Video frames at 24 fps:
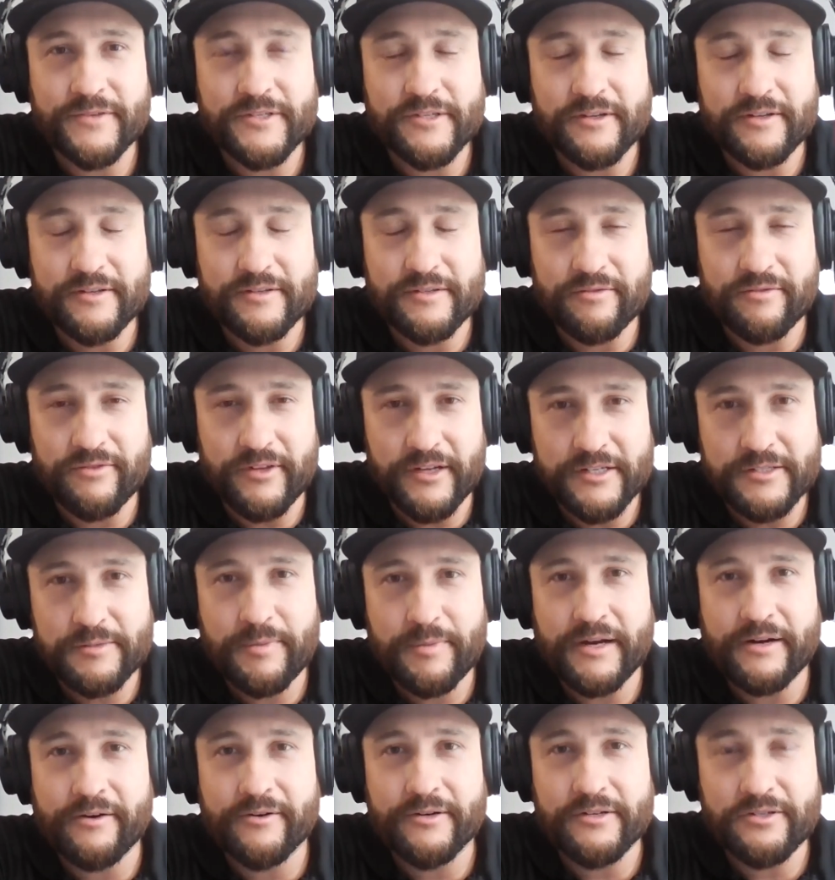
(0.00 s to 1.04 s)
So that was a Flux
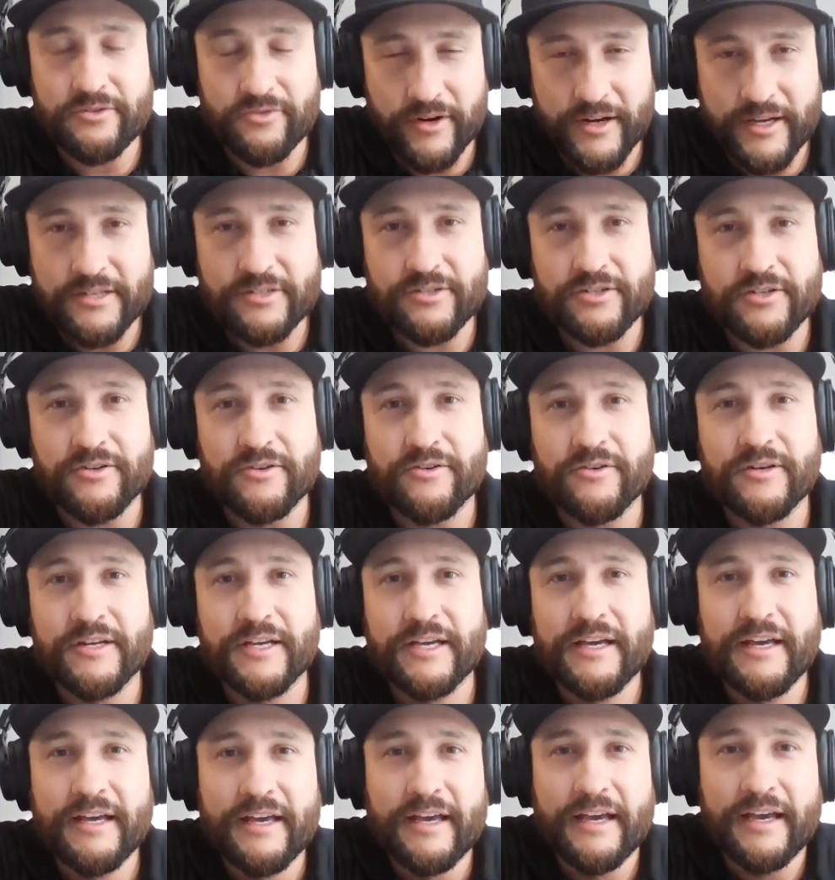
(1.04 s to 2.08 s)
powered tri-tune,
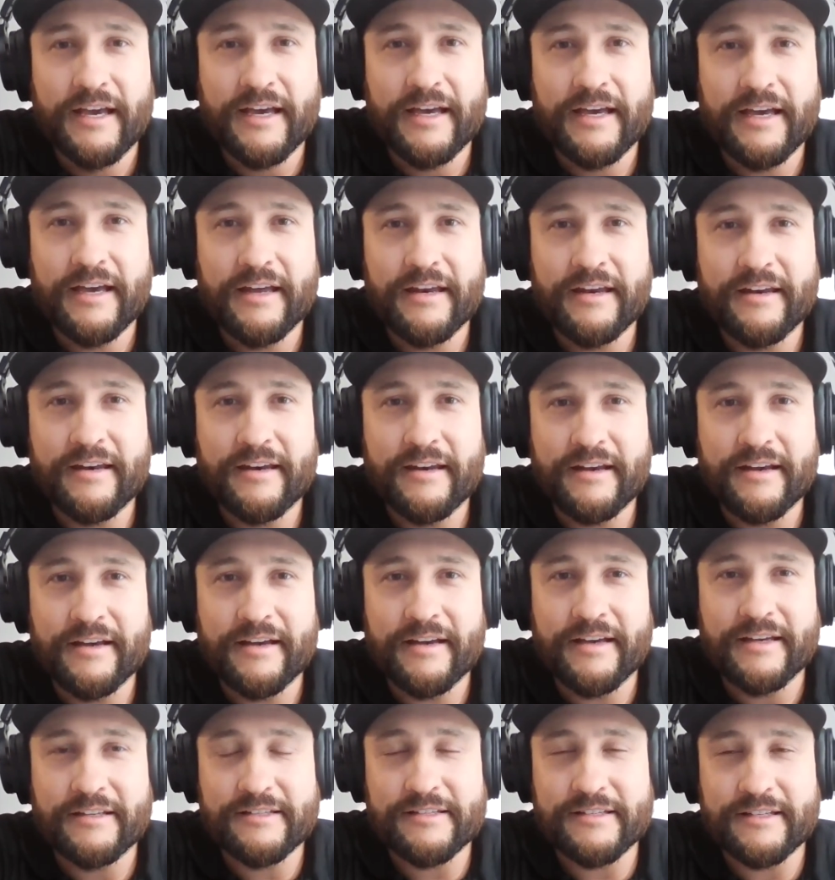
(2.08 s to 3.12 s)
and
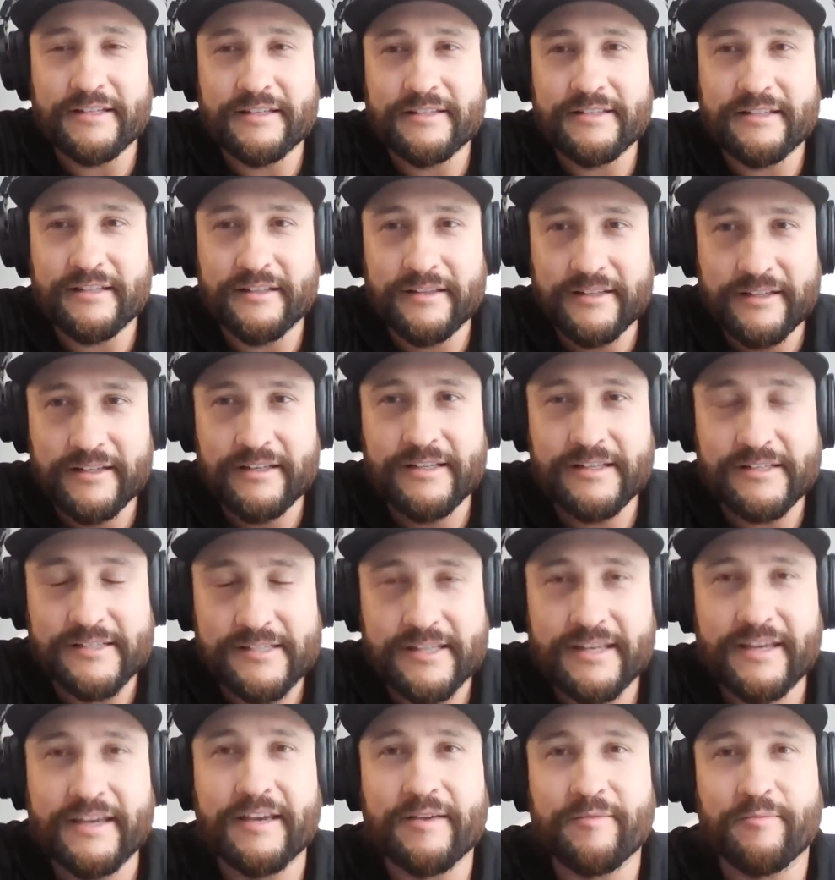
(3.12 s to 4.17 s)
it's the littlest
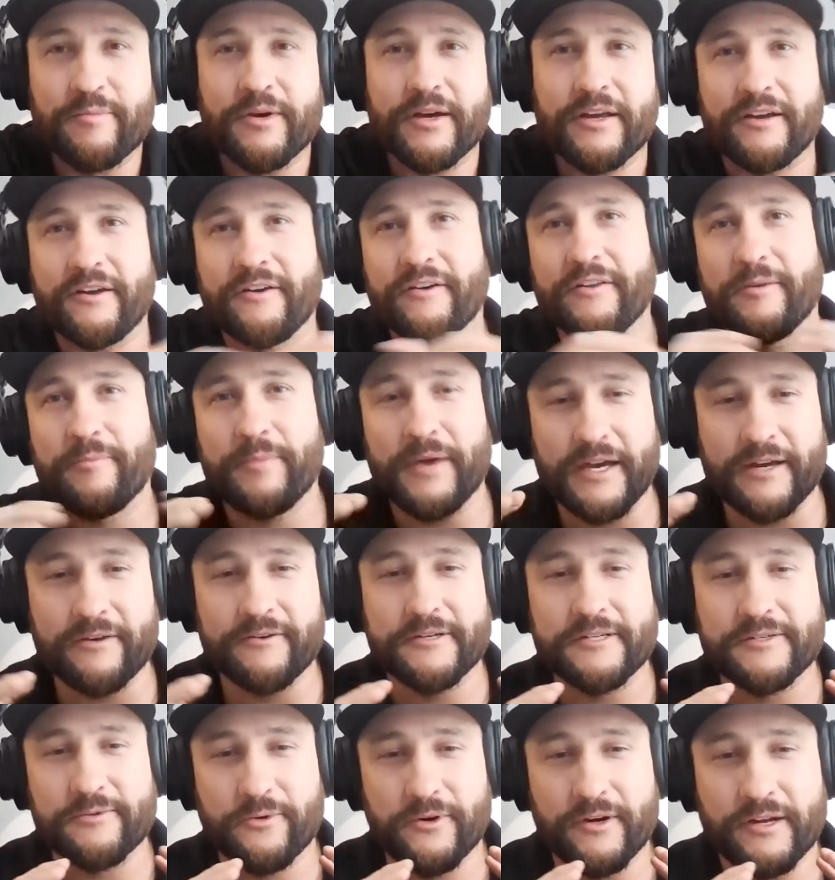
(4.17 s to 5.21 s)
thing, but all the
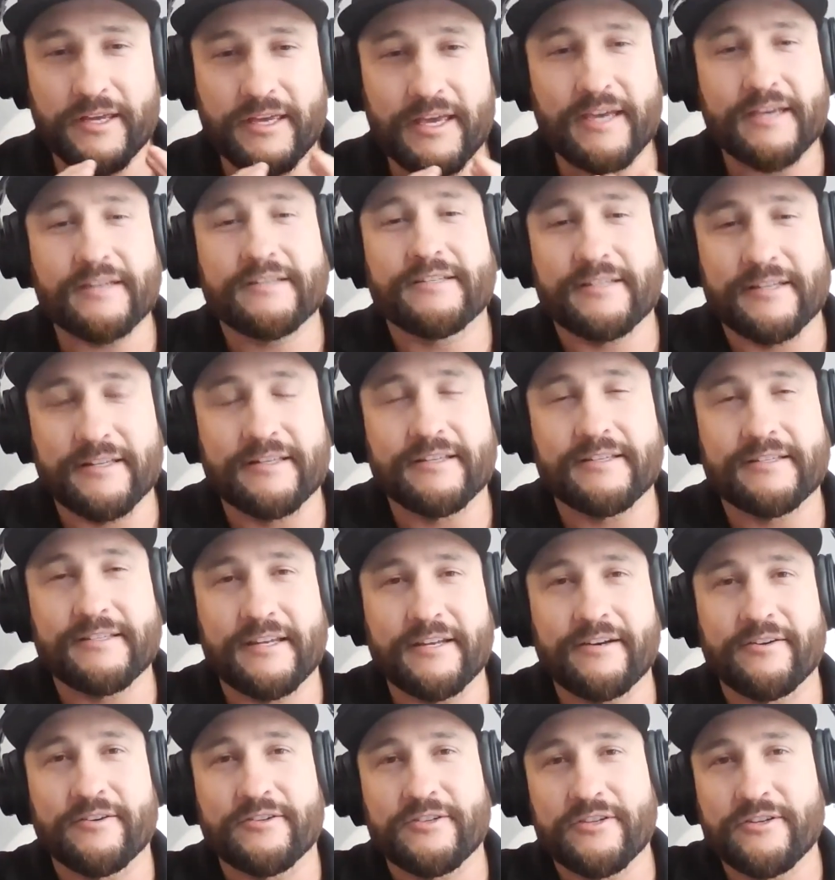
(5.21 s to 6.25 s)
batteries were encased in the
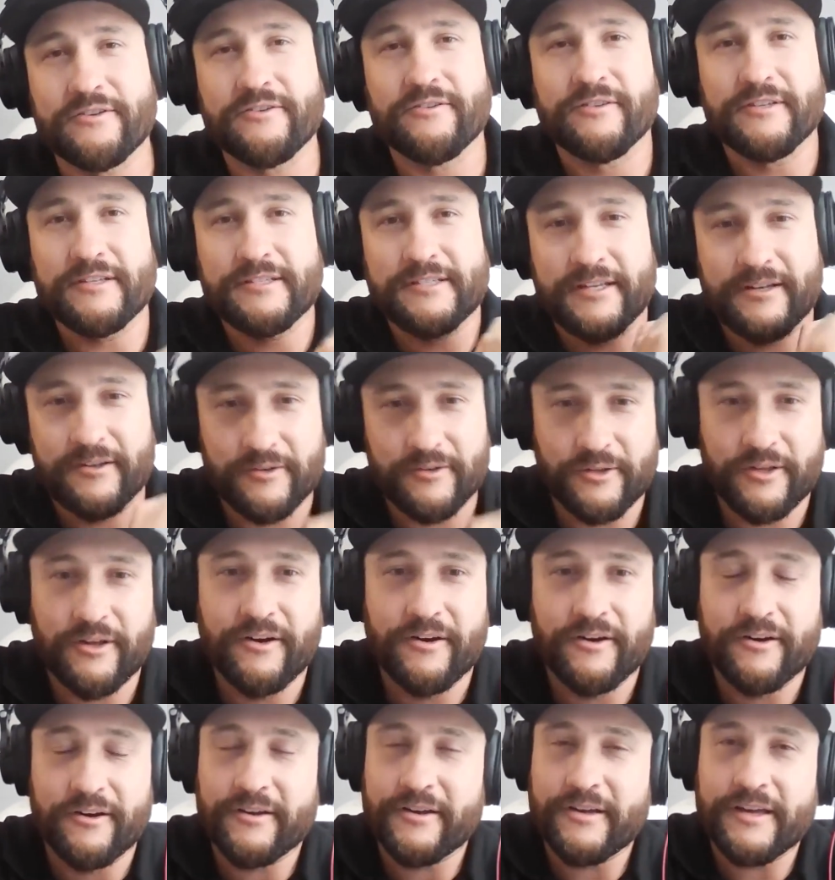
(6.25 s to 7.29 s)
center tune, the center
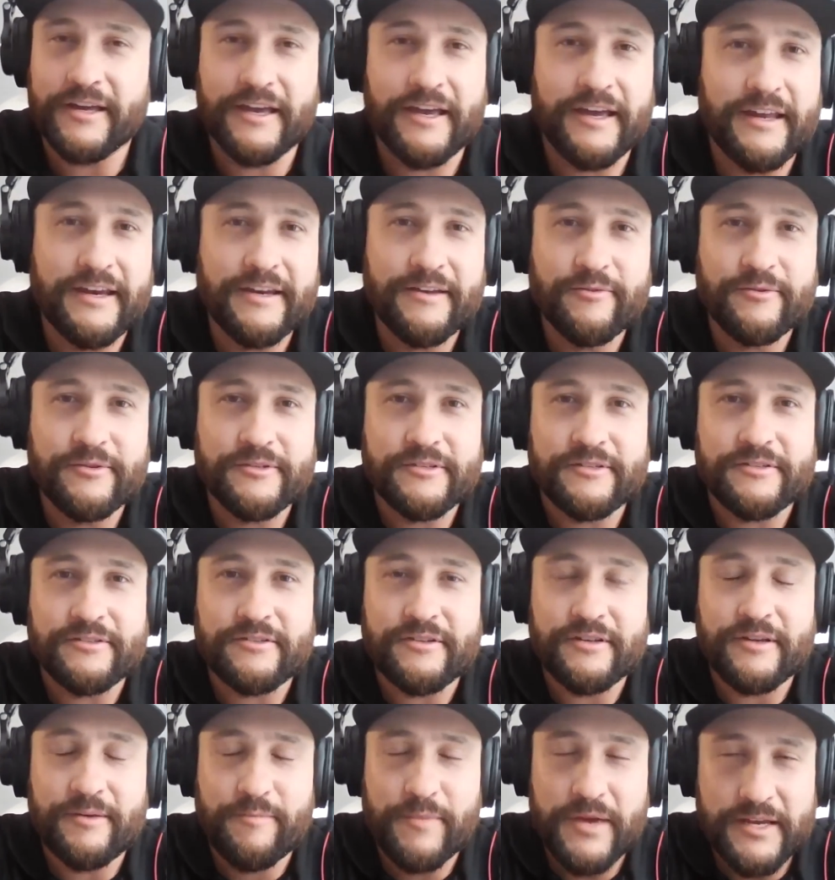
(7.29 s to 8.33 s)
log, and it was
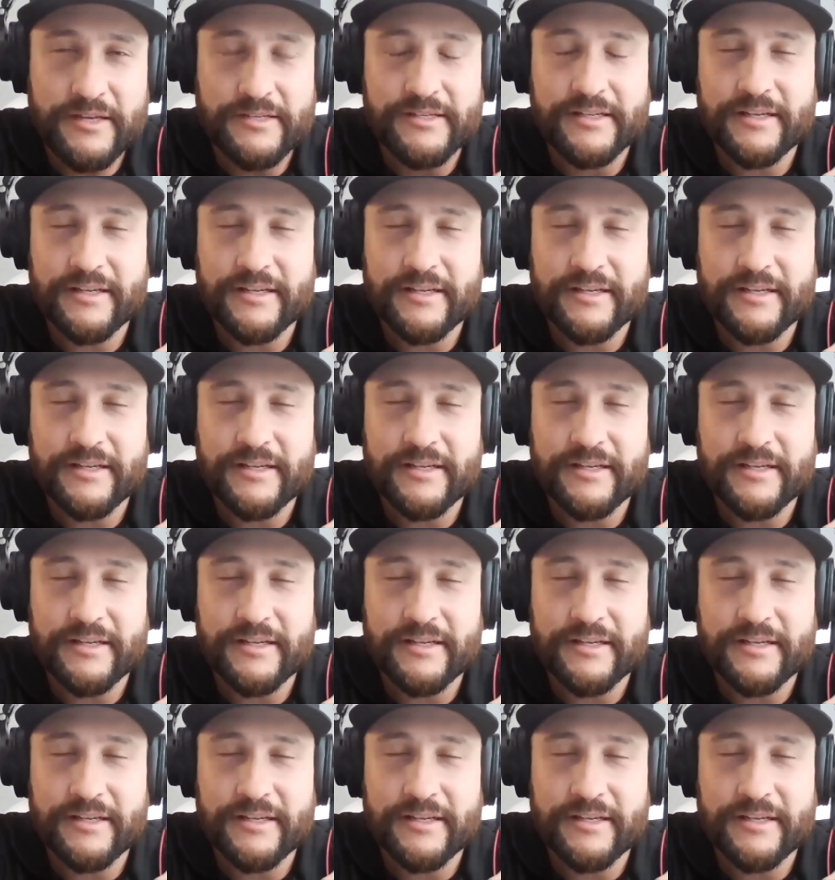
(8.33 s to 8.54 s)
amazing